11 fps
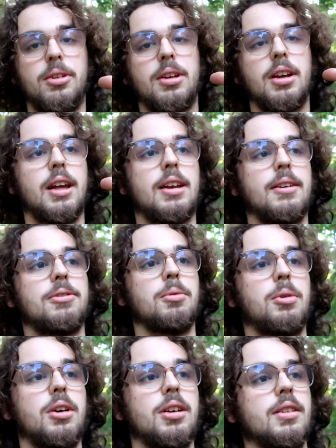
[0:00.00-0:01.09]
You can get different
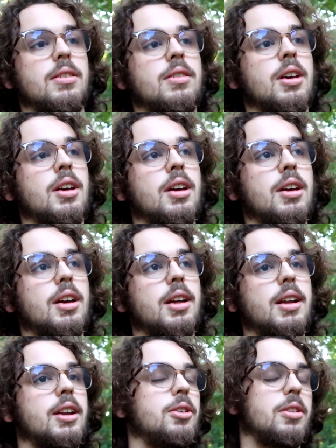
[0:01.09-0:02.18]
ones
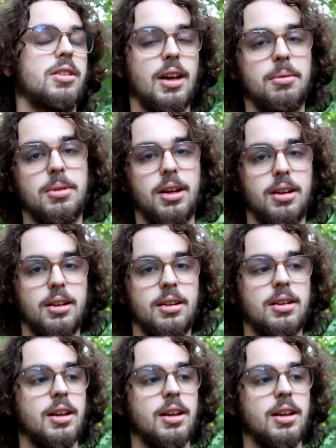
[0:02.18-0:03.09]
and then do the same thing